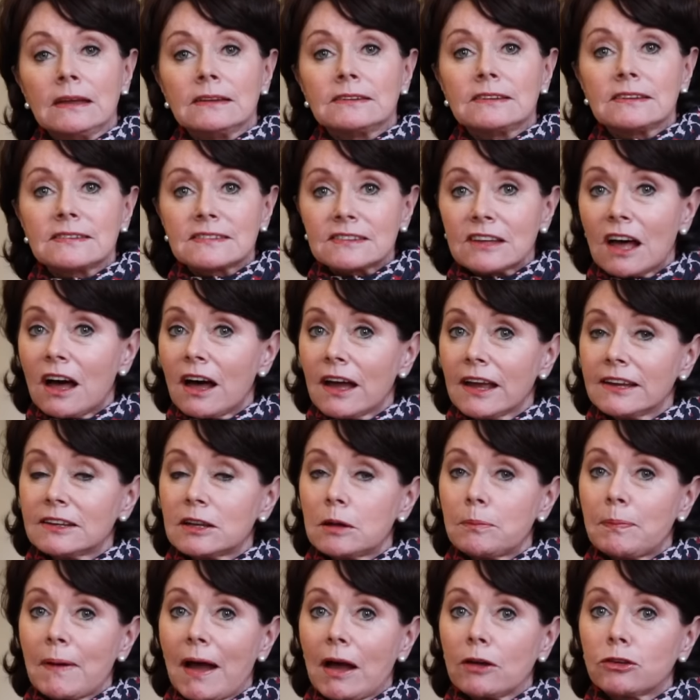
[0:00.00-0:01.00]

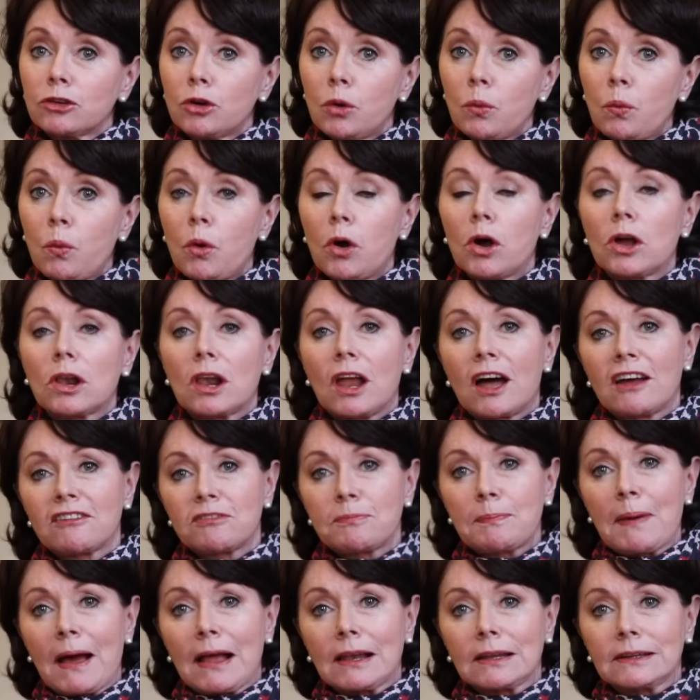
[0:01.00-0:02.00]
Decide about your
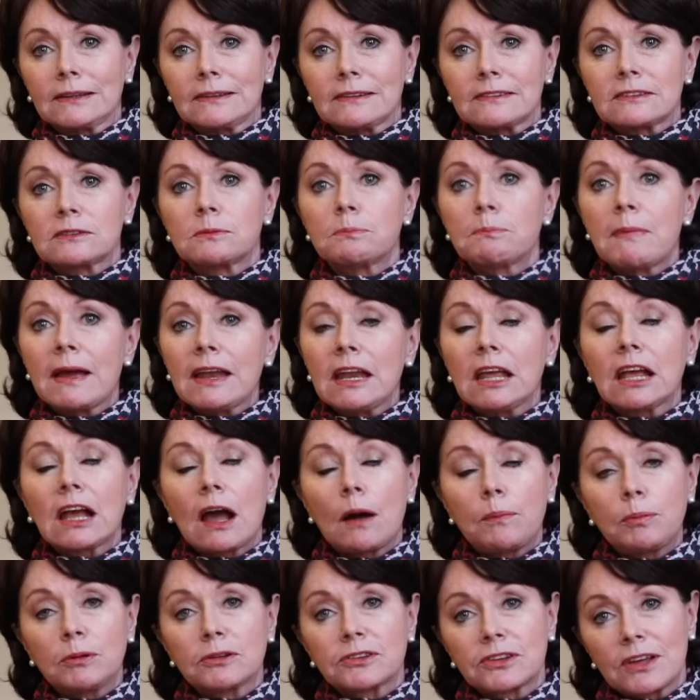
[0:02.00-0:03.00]
work-life balance. Many
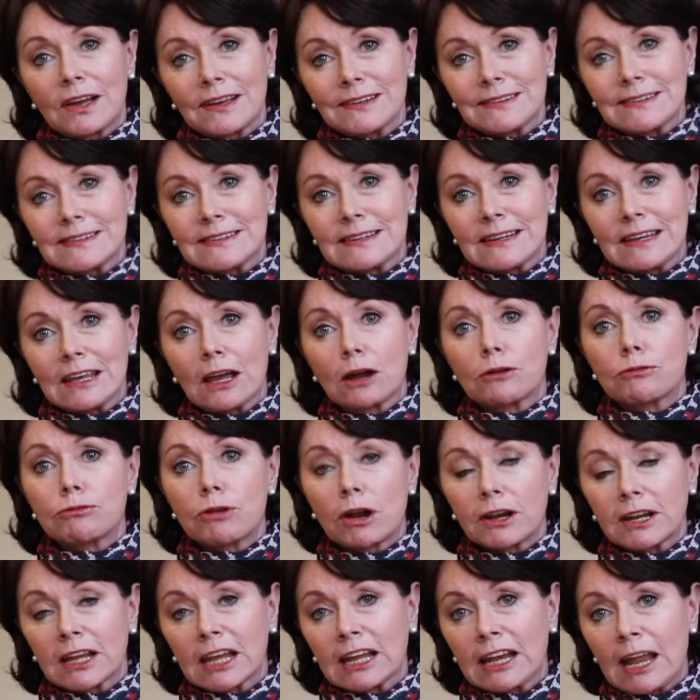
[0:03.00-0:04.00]
couples I see are
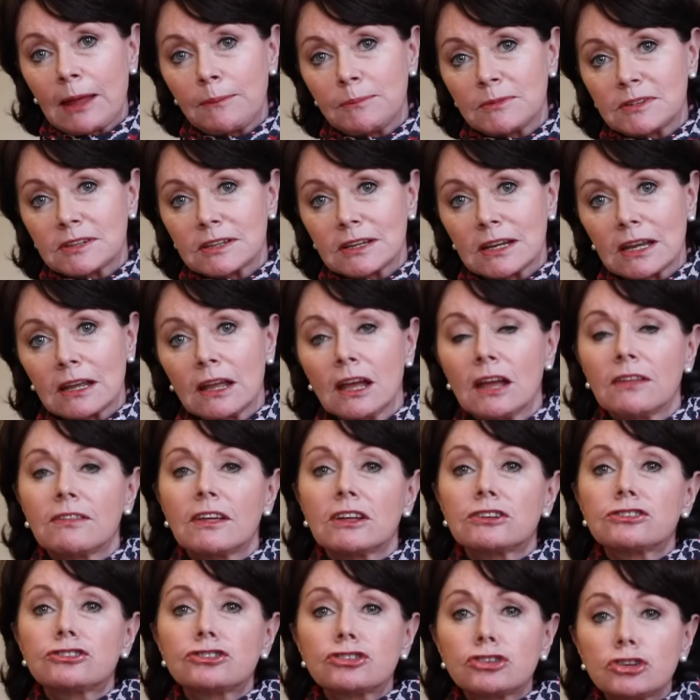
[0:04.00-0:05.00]
running on empty.
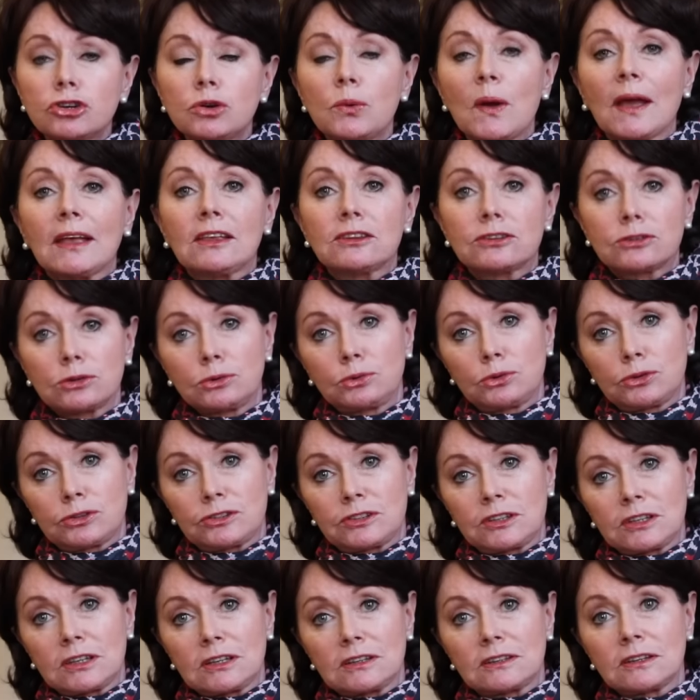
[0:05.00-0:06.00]
They're too
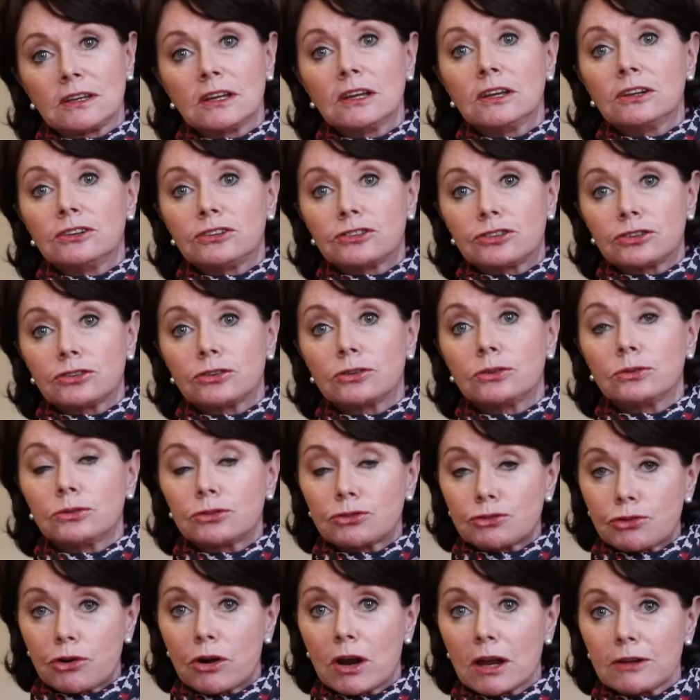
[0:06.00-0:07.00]
exhausted to
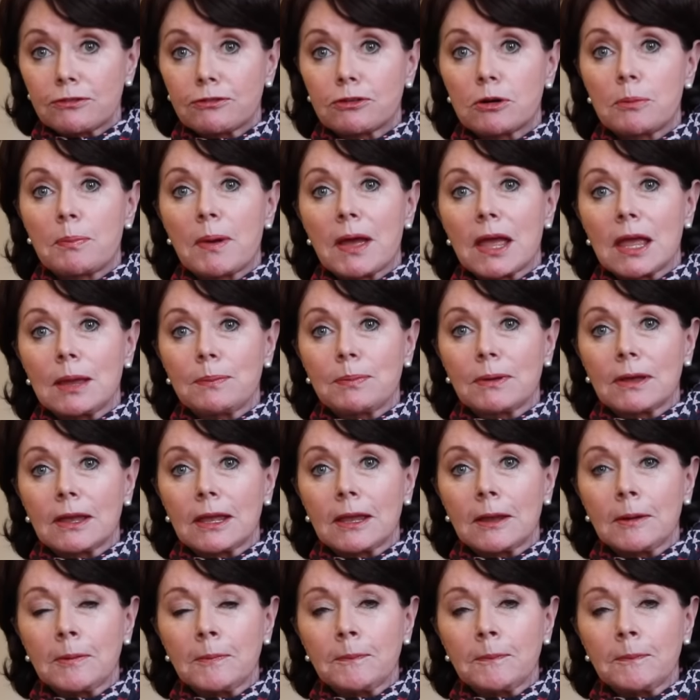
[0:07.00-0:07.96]
try for a baby.